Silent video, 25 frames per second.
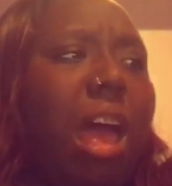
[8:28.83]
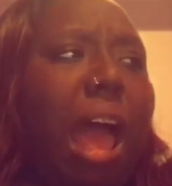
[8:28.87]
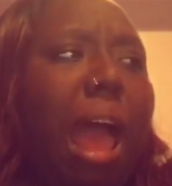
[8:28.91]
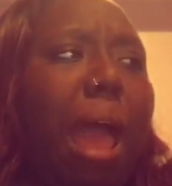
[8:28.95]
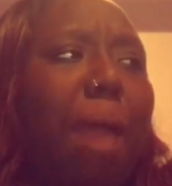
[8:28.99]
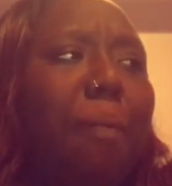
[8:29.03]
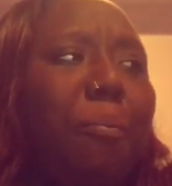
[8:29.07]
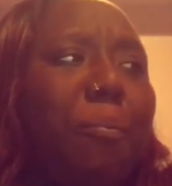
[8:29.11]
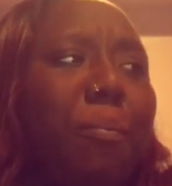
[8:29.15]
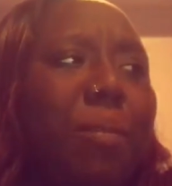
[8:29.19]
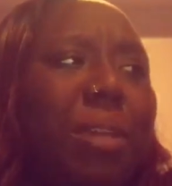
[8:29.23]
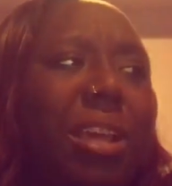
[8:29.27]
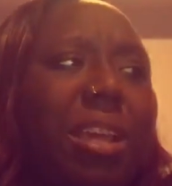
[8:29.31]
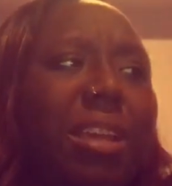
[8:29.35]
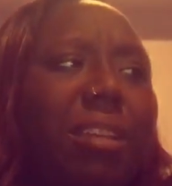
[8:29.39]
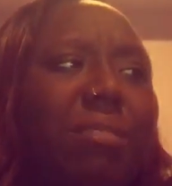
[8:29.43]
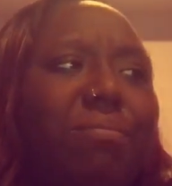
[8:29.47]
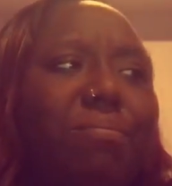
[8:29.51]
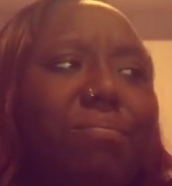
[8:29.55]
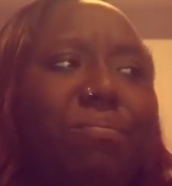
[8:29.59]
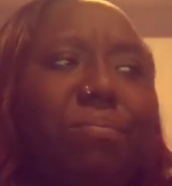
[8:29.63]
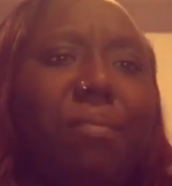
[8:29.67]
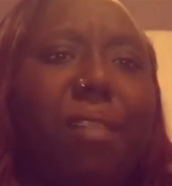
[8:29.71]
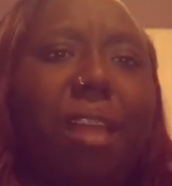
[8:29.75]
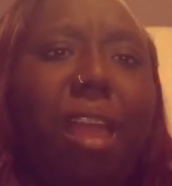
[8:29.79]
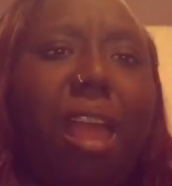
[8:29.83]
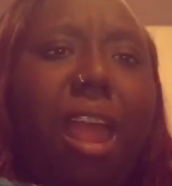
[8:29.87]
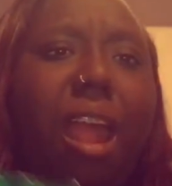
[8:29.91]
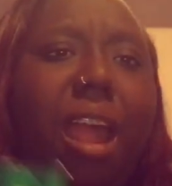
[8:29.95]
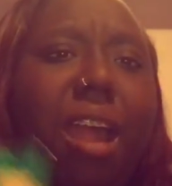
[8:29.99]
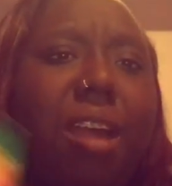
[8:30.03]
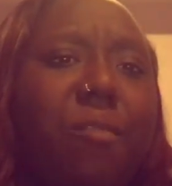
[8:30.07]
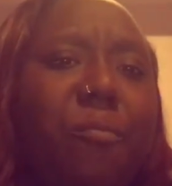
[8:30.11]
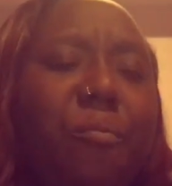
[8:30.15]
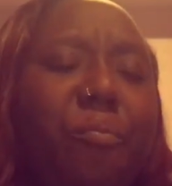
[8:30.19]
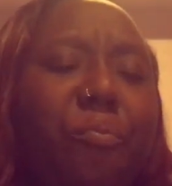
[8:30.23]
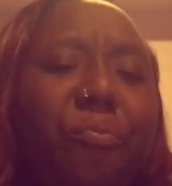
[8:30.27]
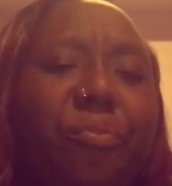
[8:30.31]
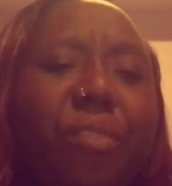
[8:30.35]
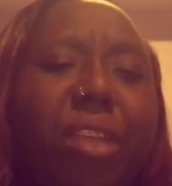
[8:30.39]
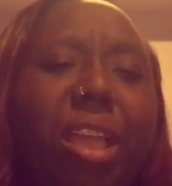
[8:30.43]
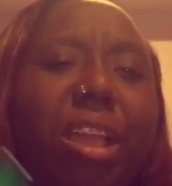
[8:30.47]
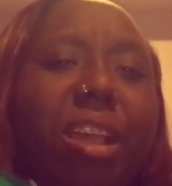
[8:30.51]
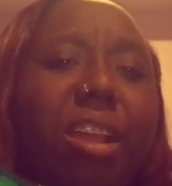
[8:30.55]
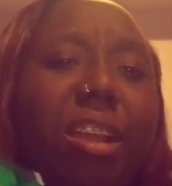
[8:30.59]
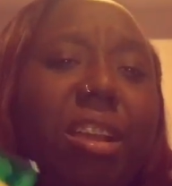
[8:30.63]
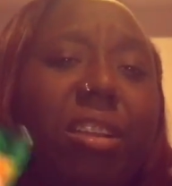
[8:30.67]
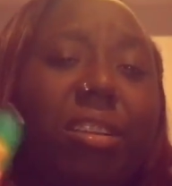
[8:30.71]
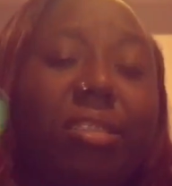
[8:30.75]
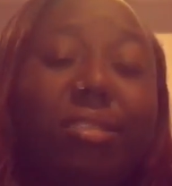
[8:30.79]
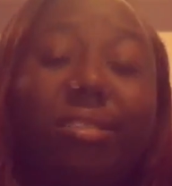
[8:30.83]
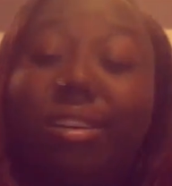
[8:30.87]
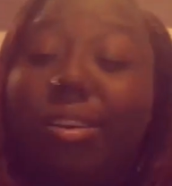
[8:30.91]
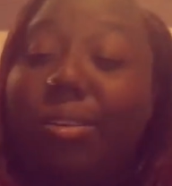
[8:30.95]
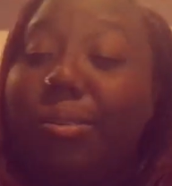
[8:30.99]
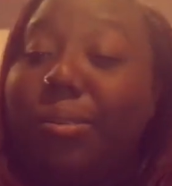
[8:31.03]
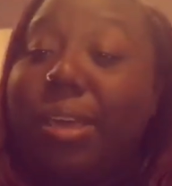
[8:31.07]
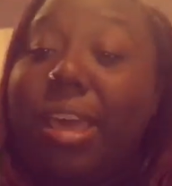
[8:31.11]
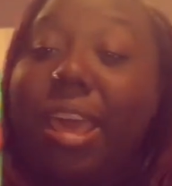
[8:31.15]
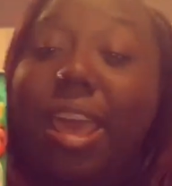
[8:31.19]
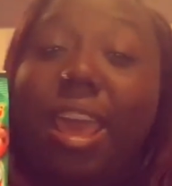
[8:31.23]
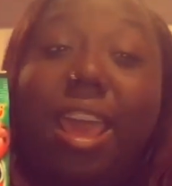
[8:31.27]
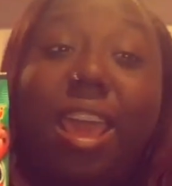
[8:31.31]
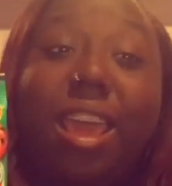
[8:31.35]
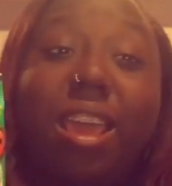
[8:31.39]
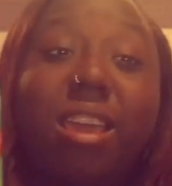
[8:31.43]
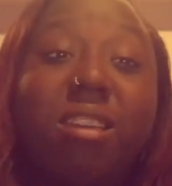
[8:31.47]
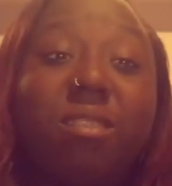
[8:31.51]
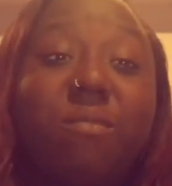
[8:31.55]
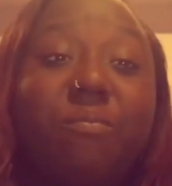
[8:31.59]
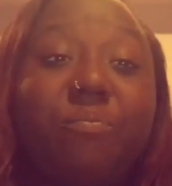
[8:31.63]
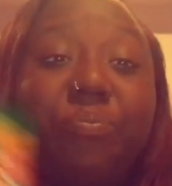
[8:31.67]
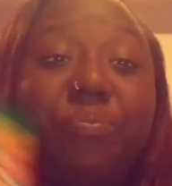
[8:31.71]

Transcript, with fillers: I mean, they're okay,